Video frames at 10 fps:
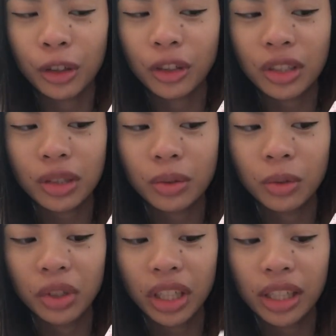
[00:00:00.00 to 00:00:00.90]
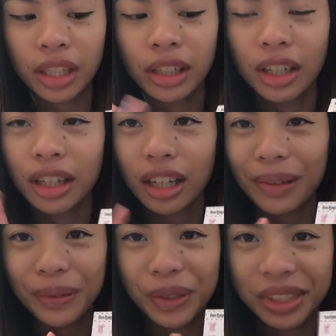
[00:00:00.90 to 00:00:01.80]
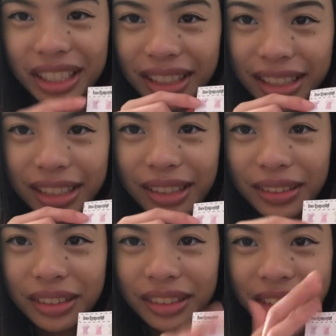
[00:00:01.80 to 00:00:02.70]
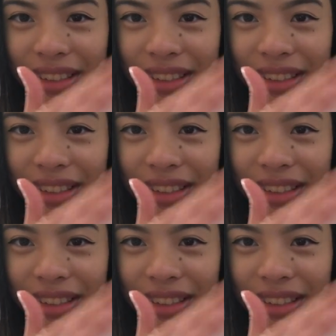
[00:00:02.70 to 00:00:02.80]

or nursing school related, I will stick this little,